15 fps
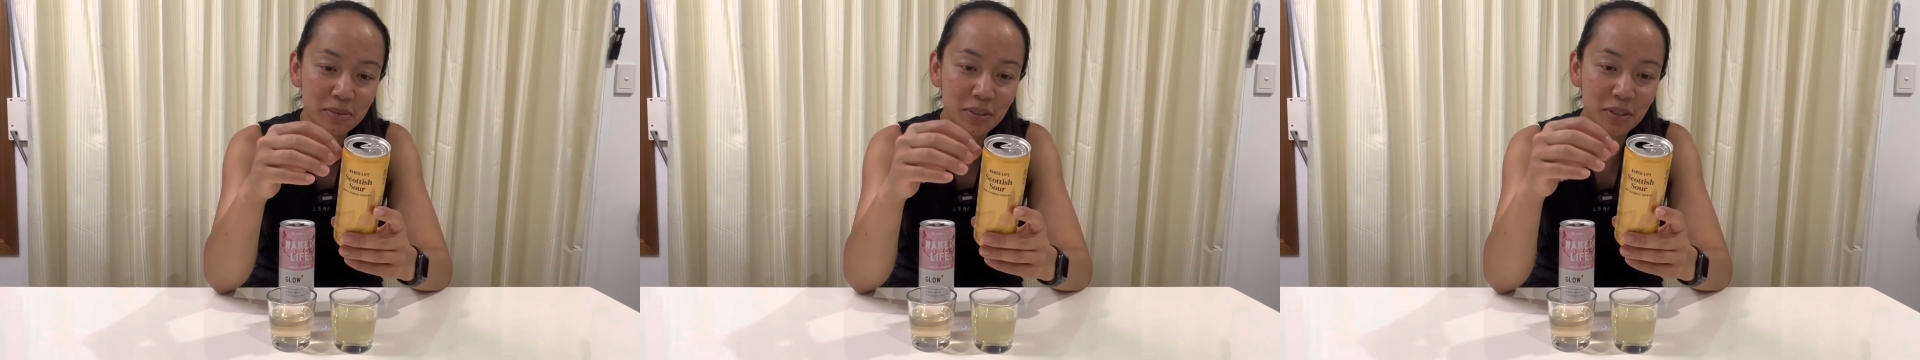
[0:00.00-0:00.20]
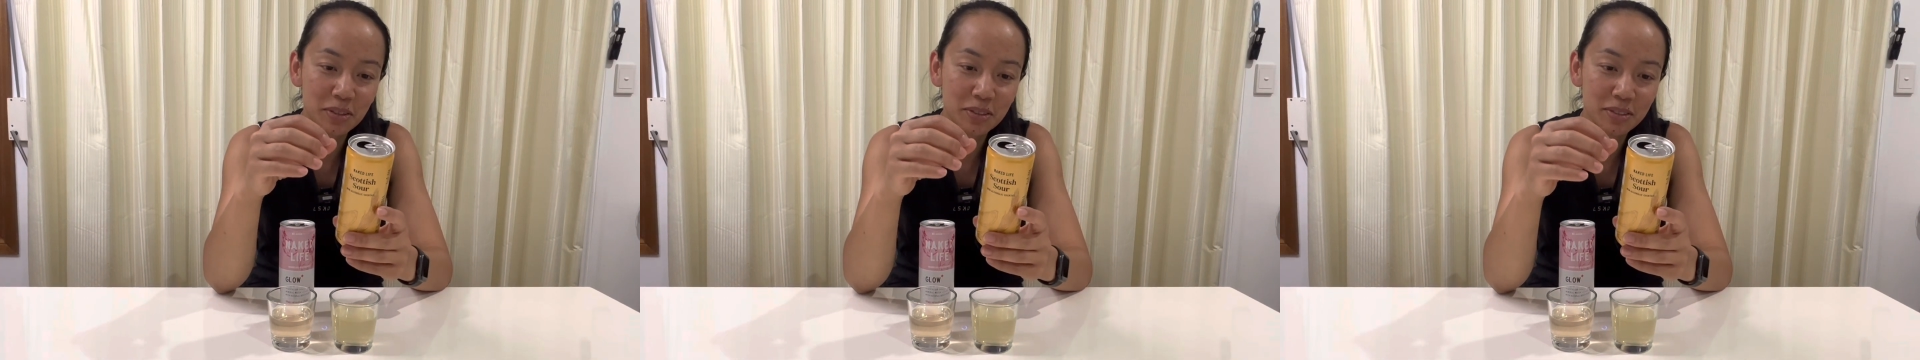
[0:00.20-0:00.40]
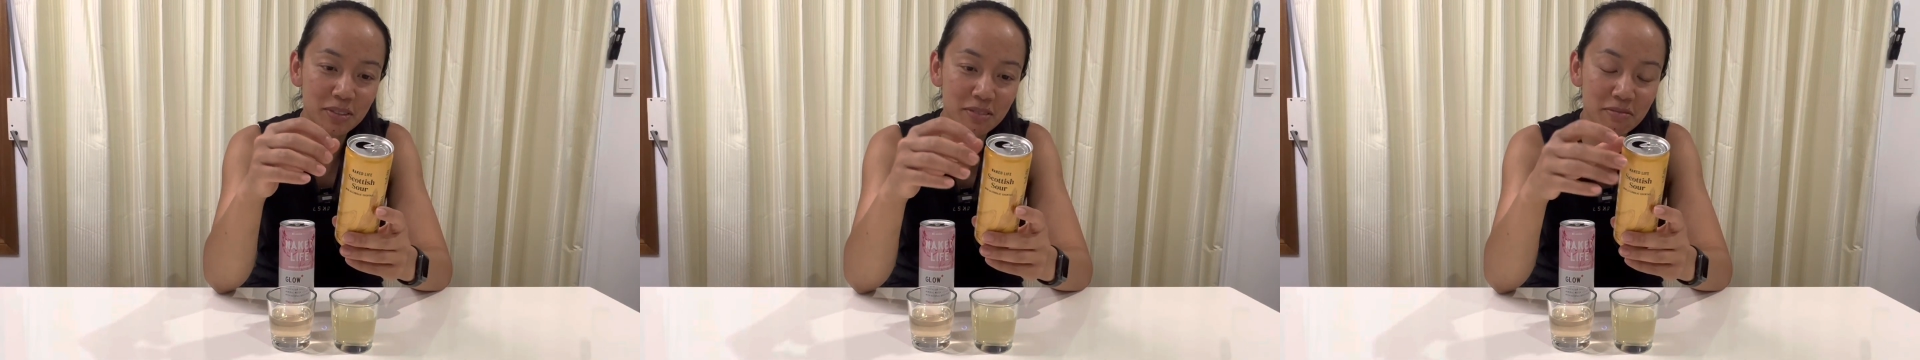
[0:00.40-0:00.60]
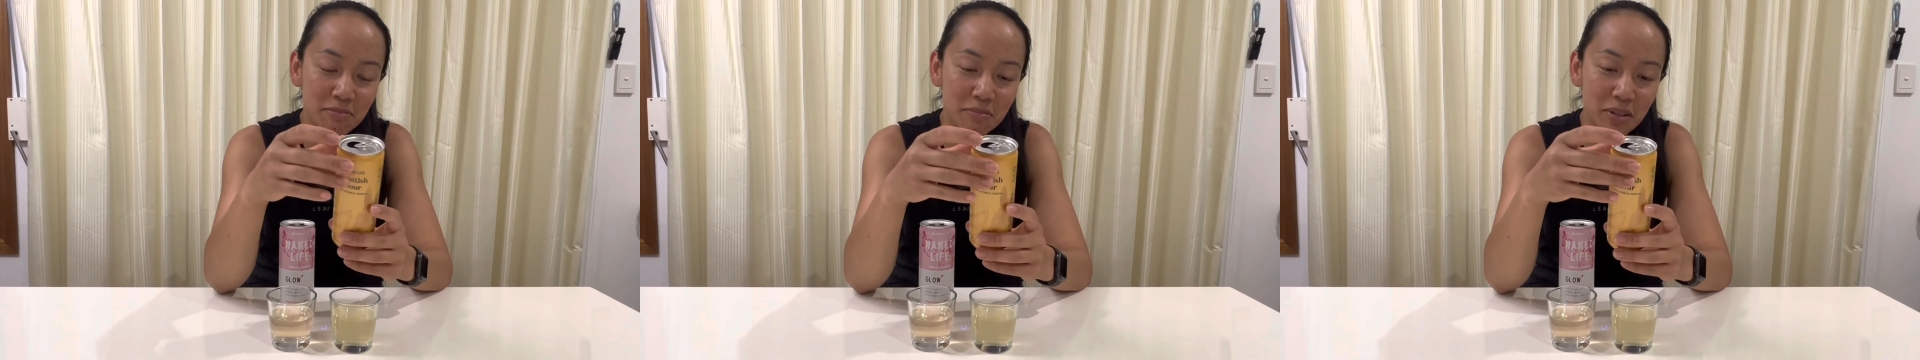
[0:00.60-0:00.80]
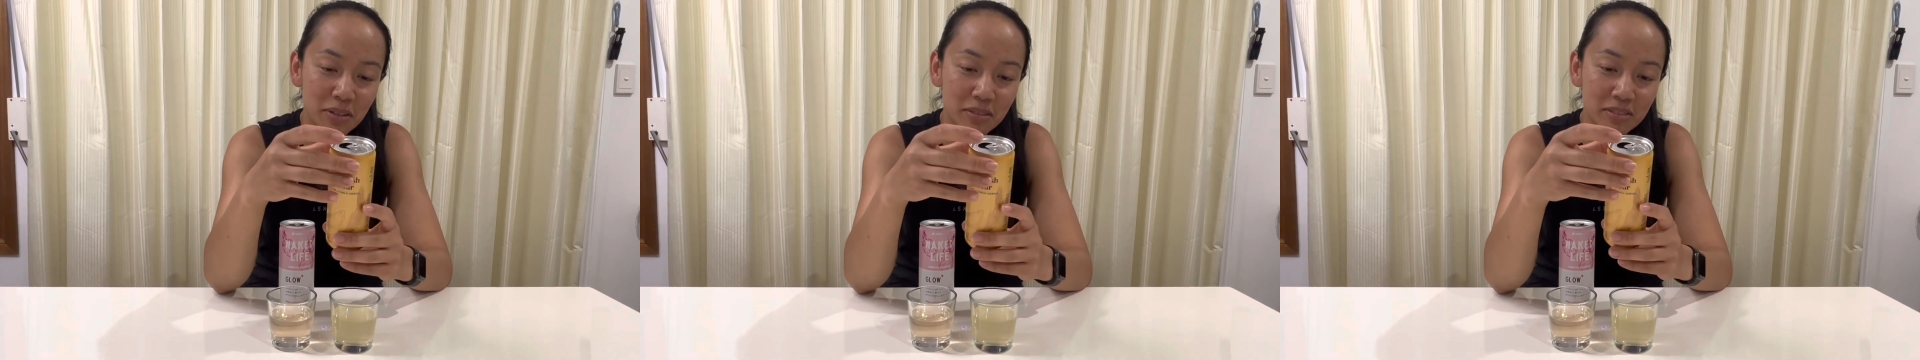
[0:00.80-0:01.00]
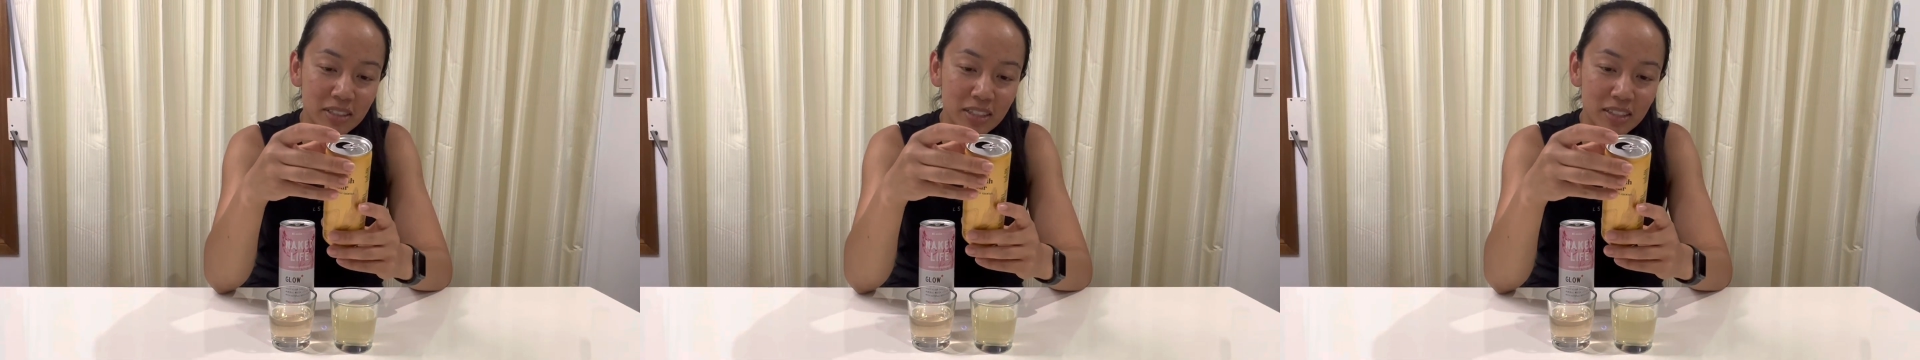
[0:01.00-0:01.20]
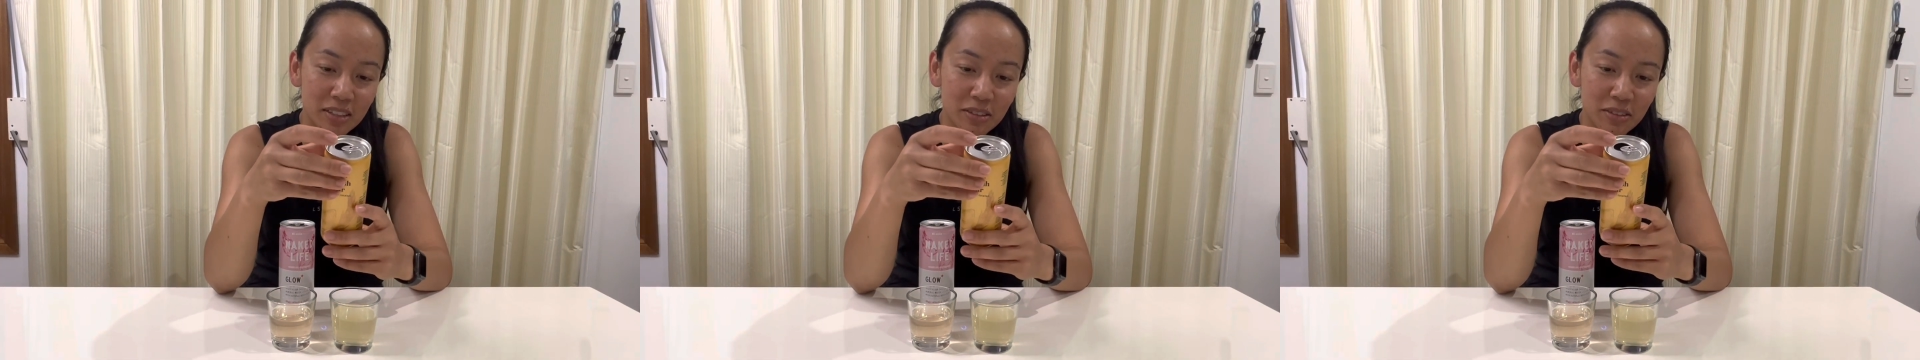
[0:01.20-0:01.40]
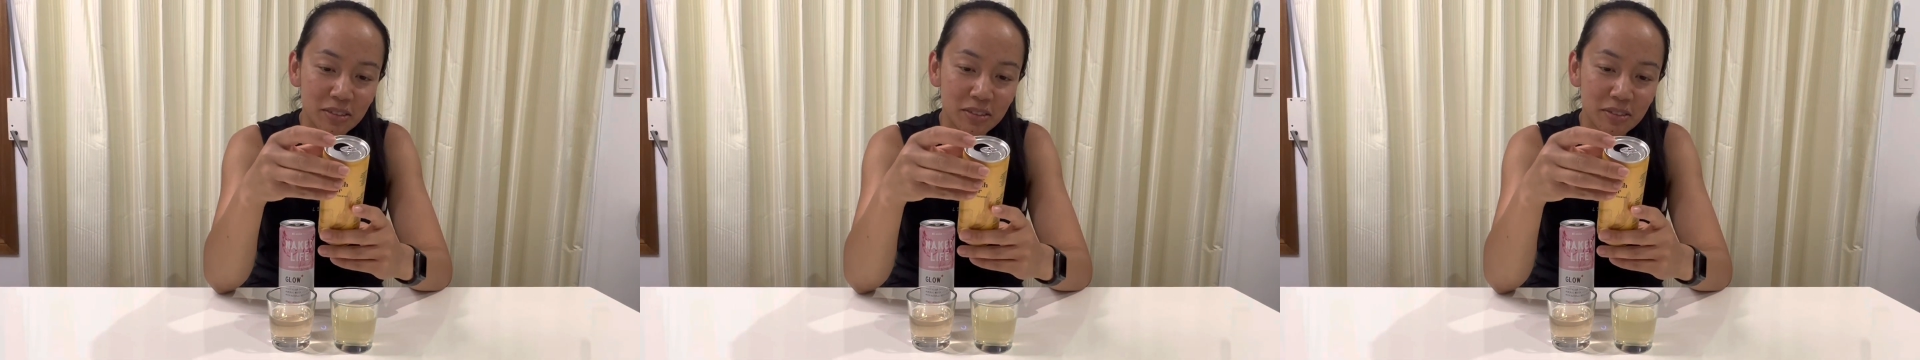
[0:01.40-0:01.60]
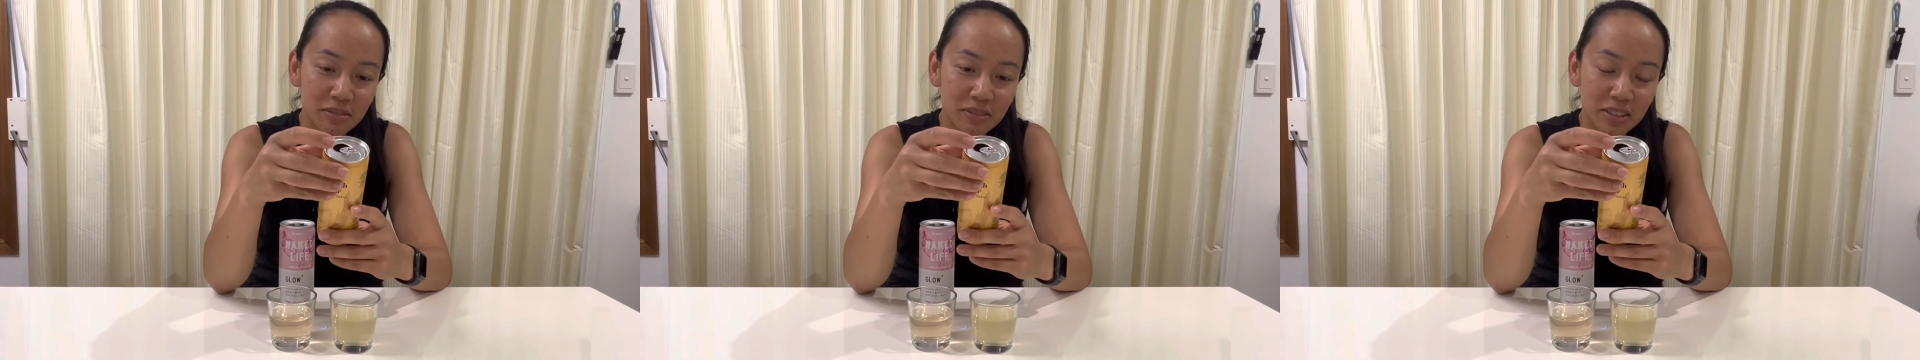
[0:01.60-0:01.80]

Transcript: nose of malt and oak